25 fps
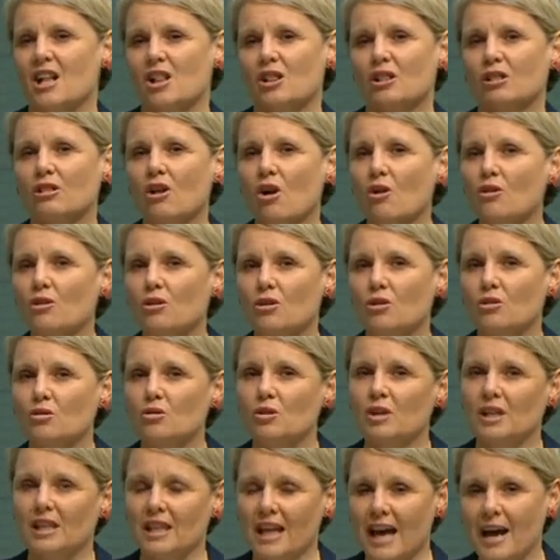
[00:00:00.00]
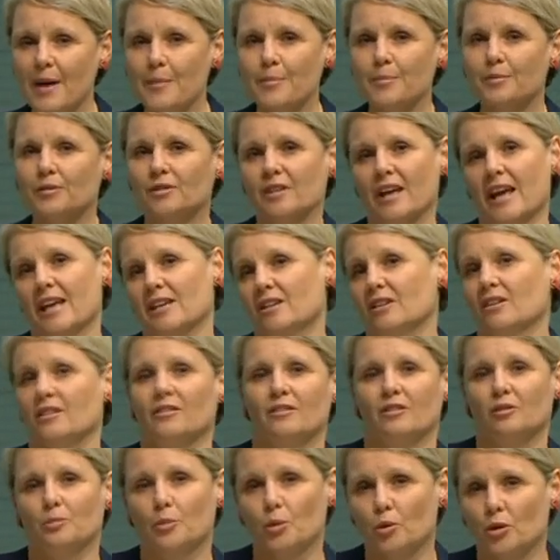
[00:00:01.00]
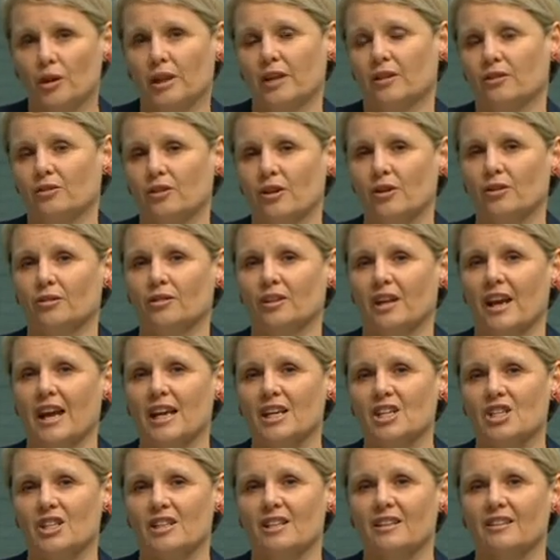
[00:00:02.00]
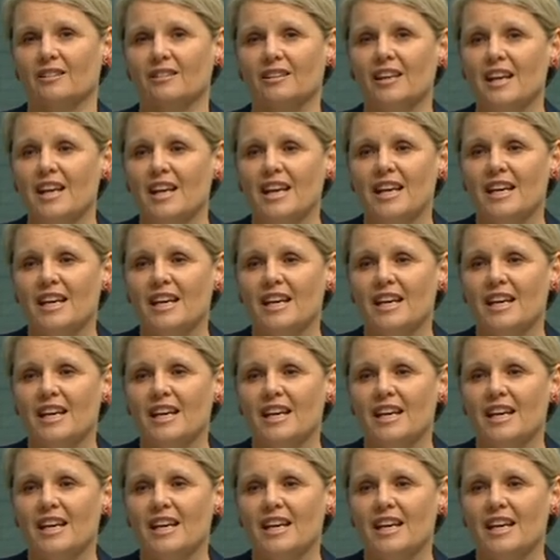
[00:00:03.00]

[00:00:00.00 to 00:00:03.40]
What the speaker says: local clubs and sporting associations